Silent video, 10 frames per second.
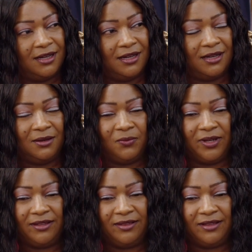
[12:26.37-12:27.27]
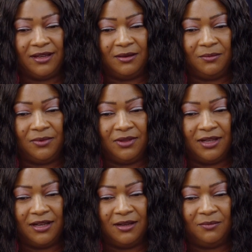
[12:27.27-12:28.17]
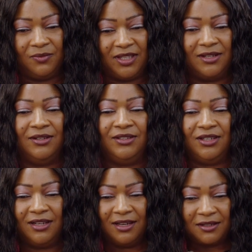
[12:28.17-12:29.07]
With you know,